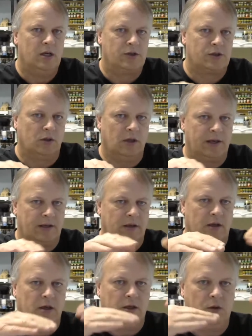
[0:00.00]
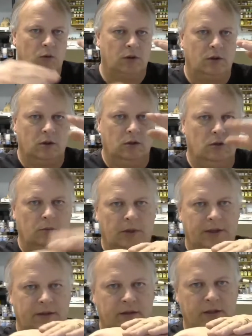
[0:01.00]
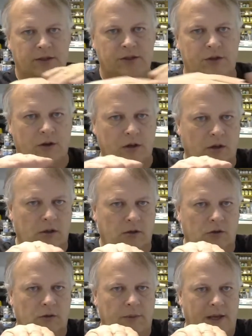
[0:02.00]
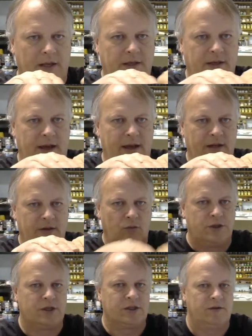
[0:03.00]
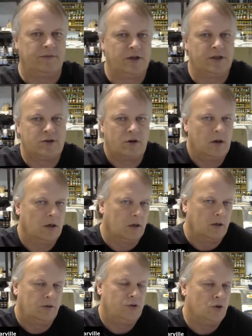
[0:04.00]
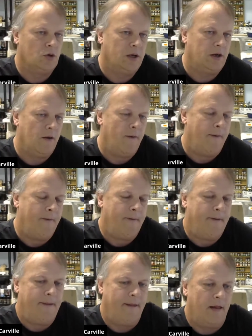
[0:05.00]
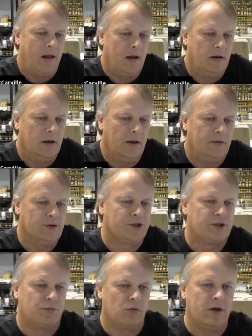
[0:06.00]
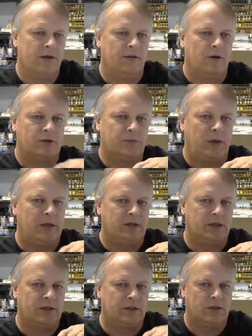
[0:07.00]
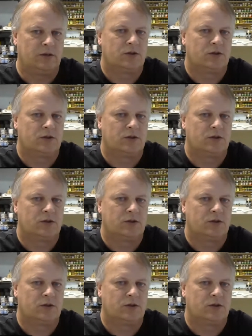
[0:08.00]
So like you wouldn't glue them like this, you're going to glue them end to end, which isn't a very strong joint. And there's 3 of those pieces.